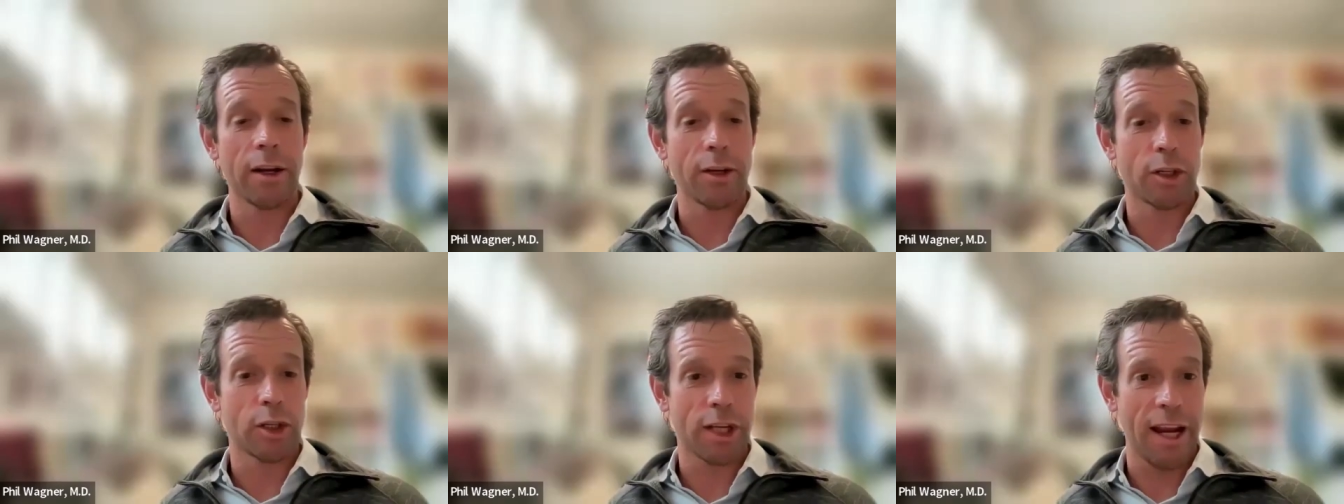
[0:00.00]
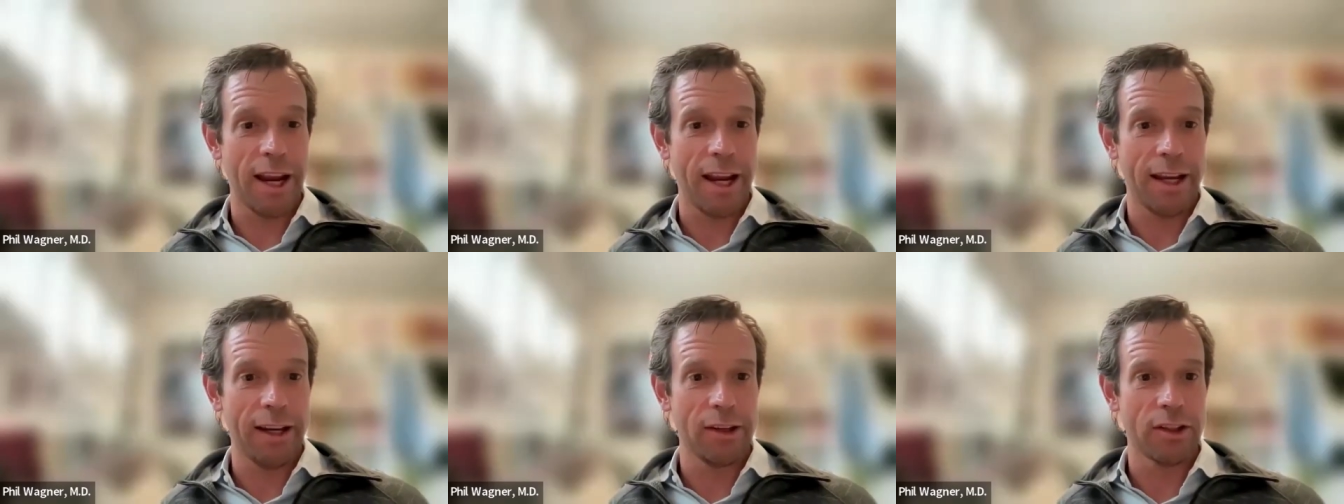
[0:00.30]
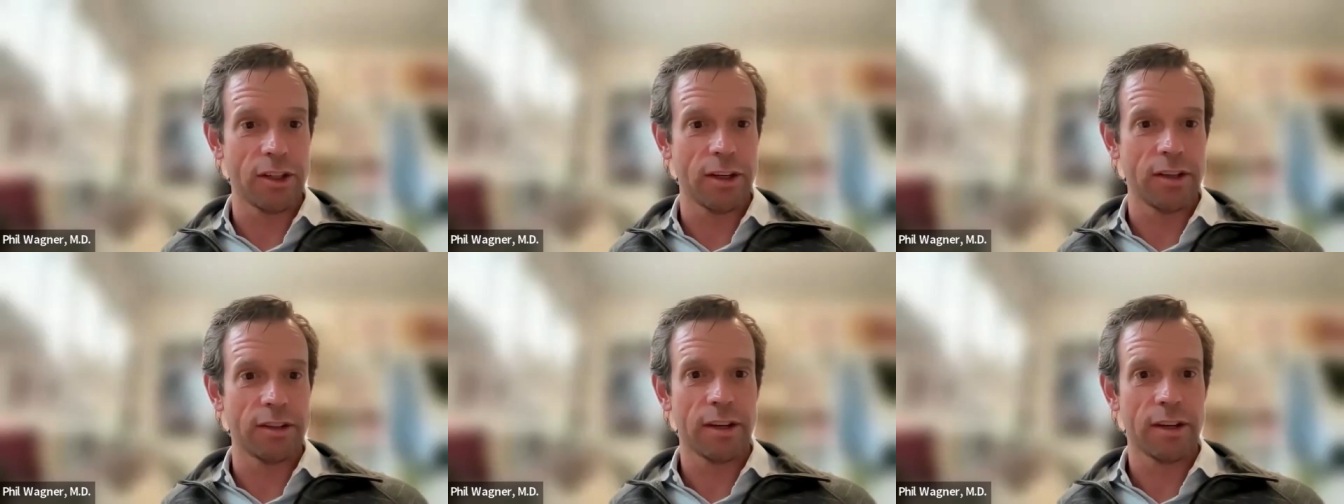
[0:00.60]
change
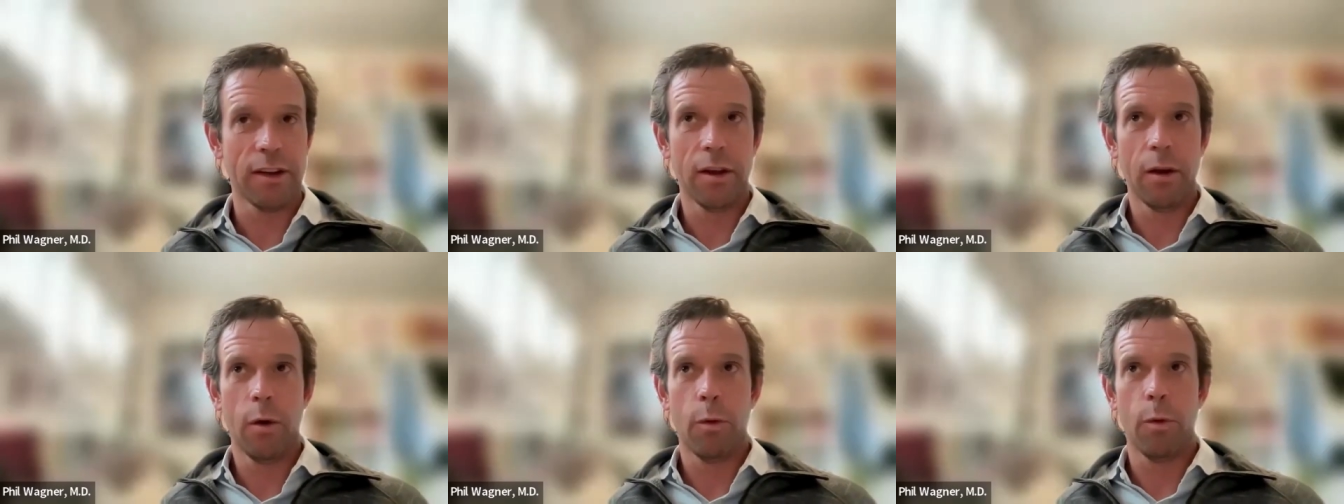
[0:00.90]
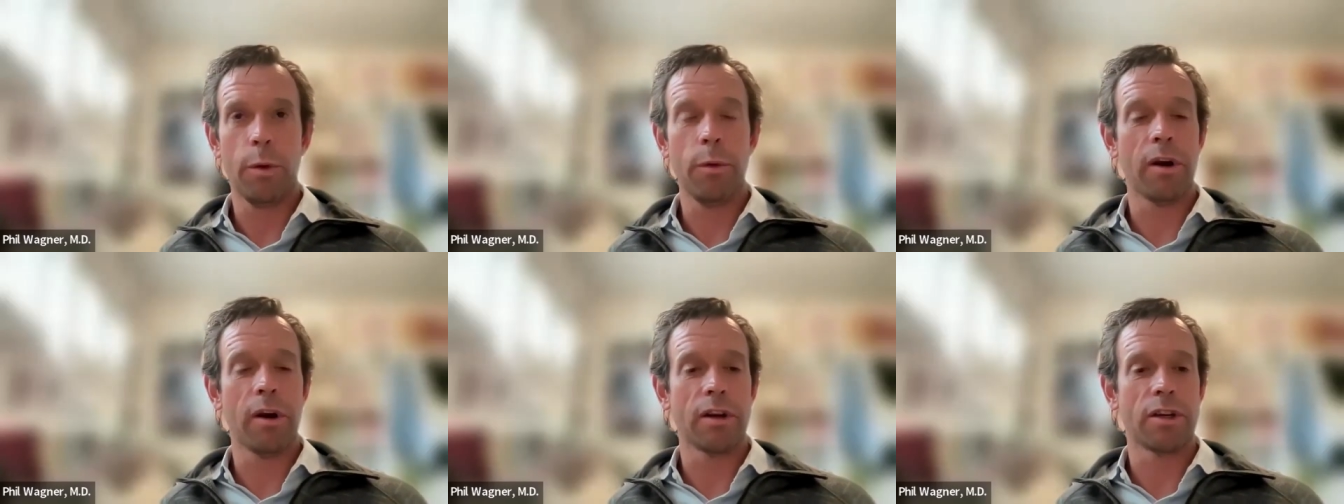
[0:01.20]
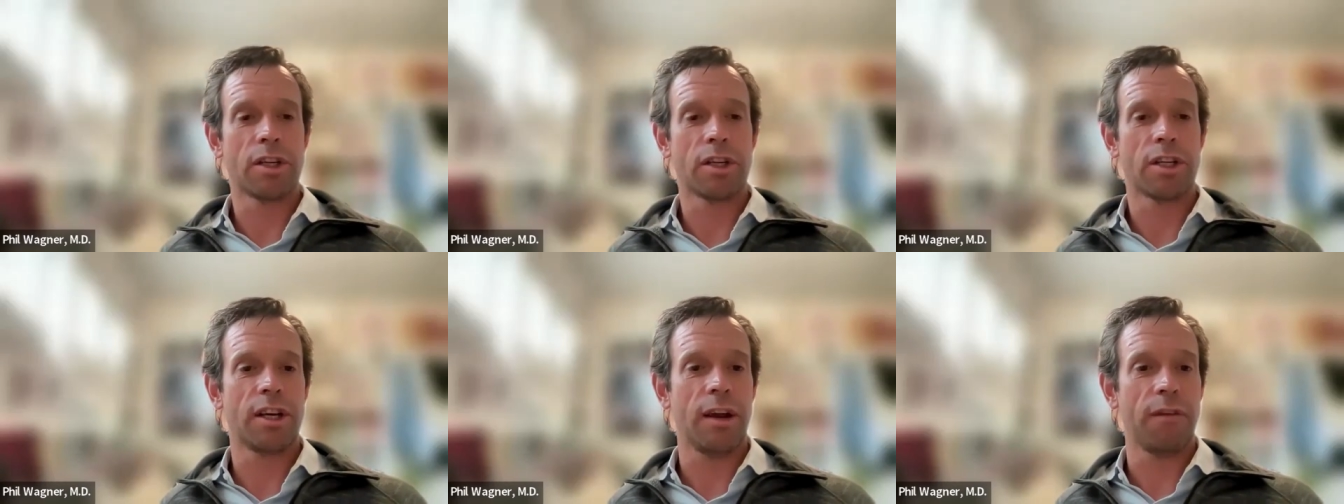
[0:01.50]
is we want to
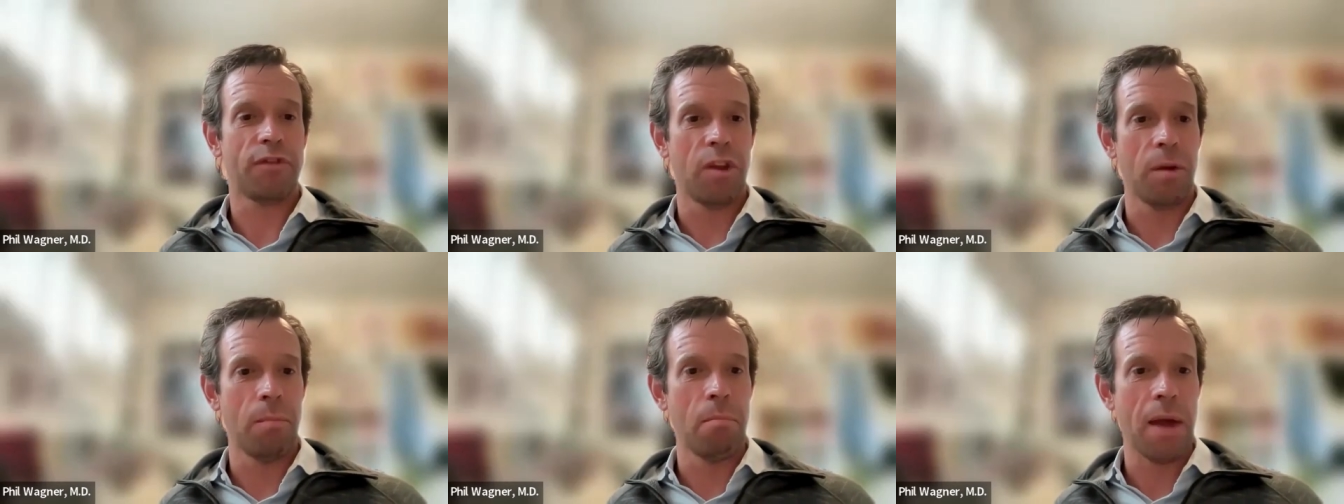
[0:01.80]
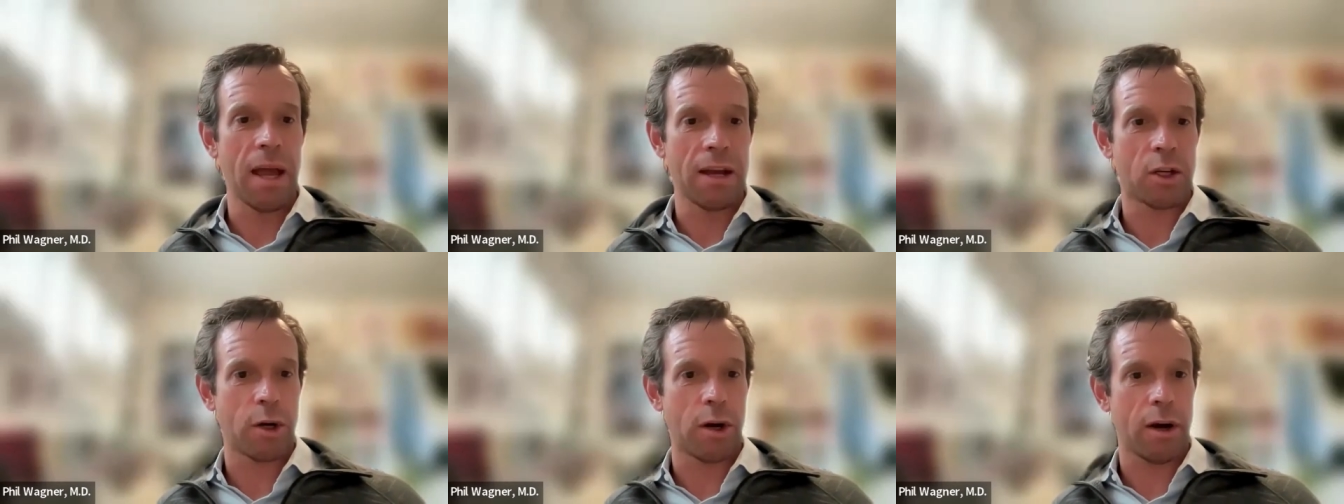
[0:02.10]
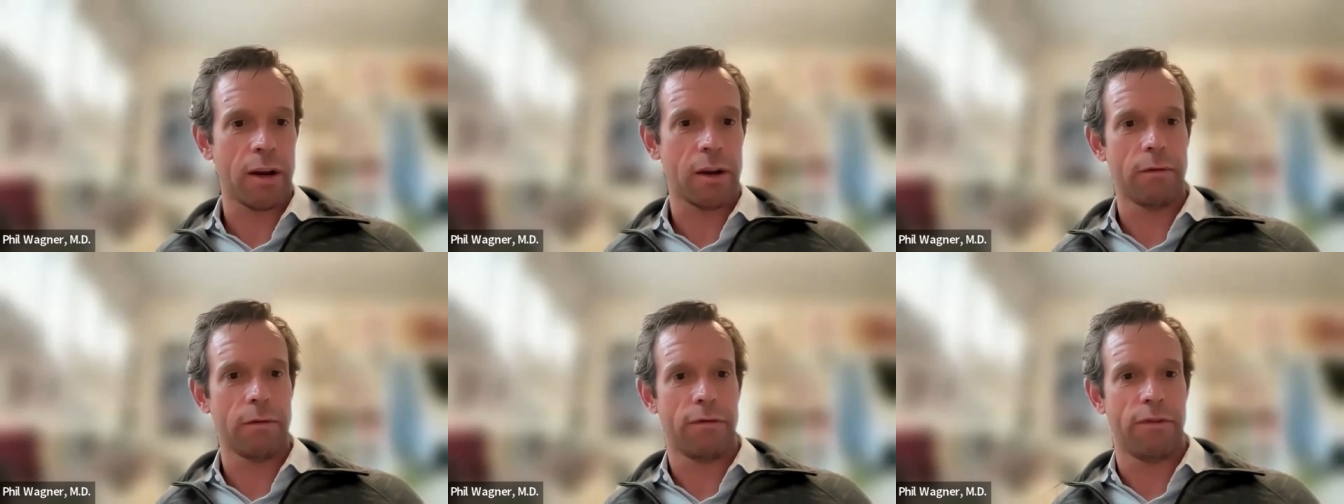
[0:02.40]
shift the
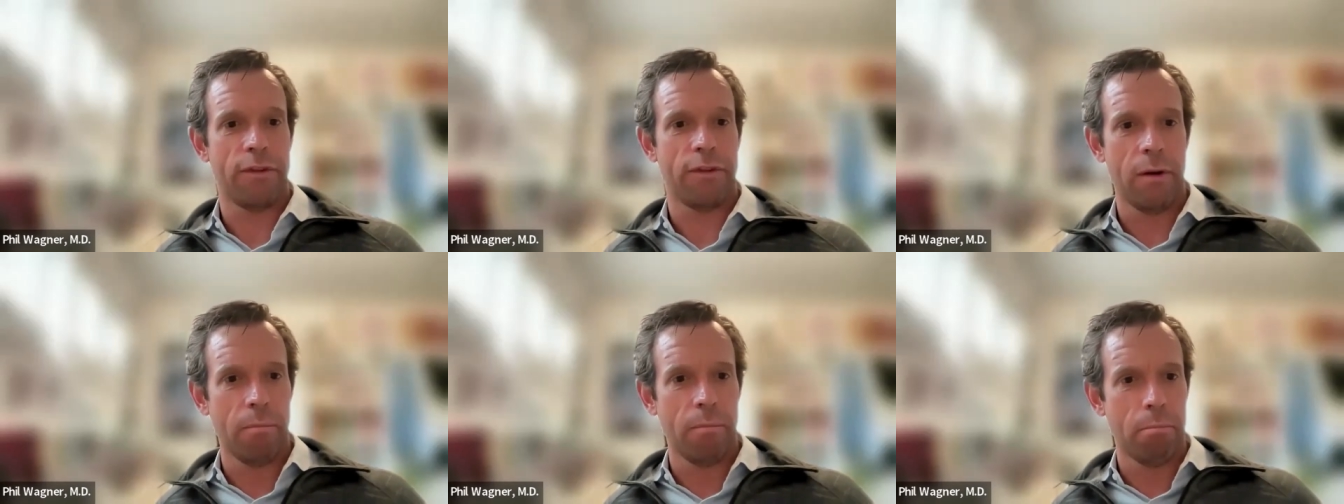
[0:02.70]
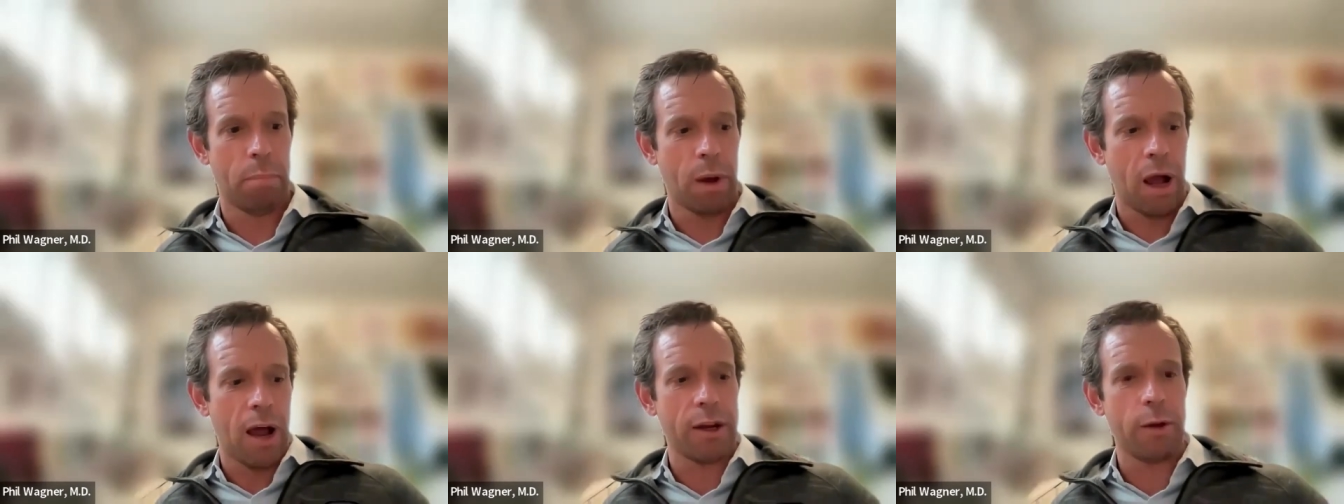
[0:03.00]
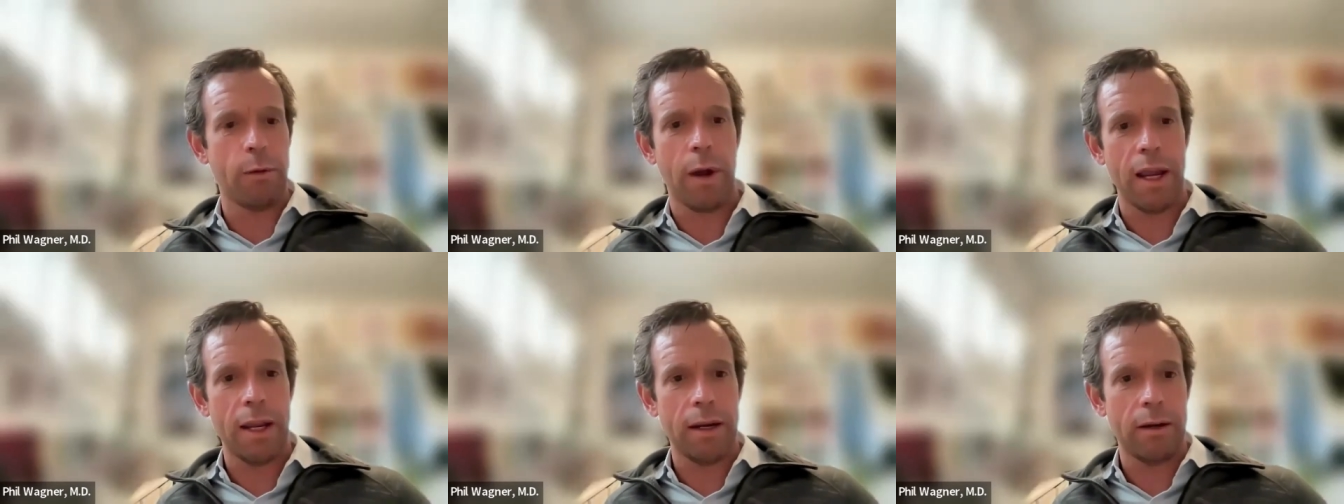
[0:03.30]
metric from body
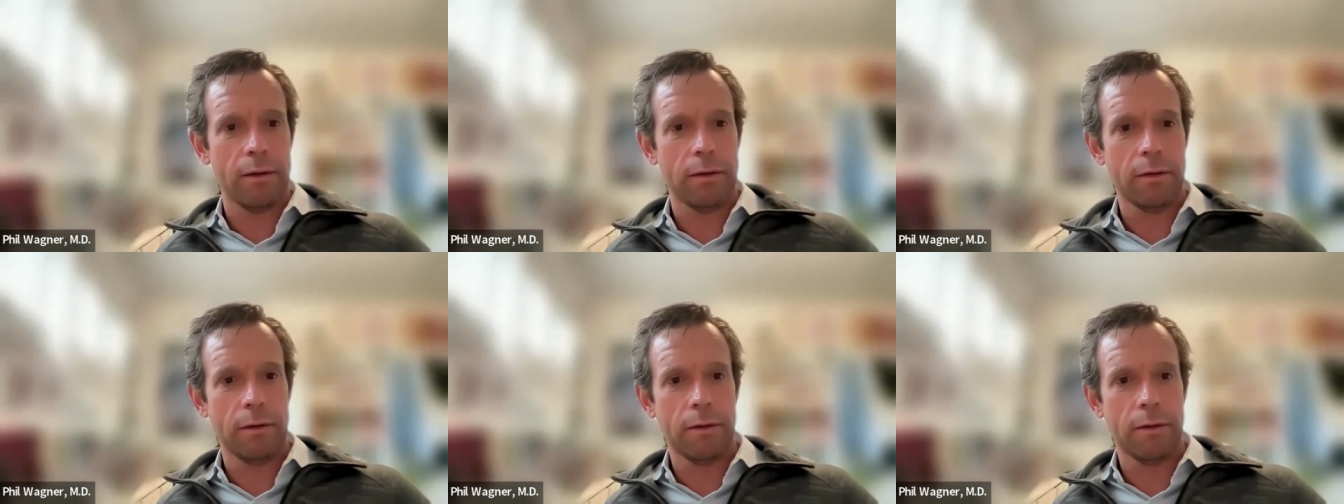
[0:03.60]
weight